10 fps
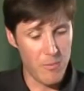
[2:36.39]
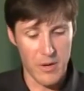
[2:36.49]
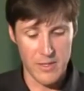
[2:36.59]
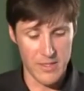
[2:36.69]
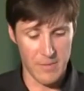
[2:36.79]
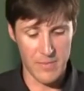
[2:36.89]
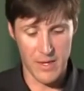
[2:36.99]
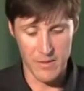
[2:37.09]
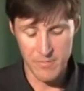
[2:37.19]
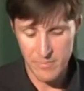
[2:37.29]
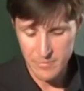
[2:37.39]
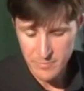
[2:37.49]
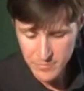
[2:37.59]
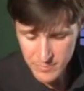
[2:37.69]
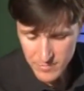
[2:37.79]
parts up there.
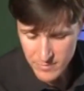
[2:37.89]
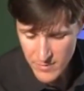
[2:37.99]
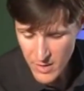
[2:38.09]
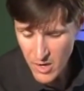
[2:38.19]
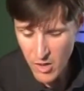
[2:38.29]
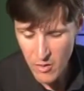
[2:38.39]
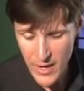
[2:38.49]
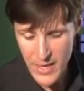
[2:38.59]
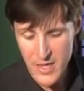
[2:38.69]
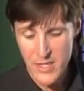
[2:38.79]
All right,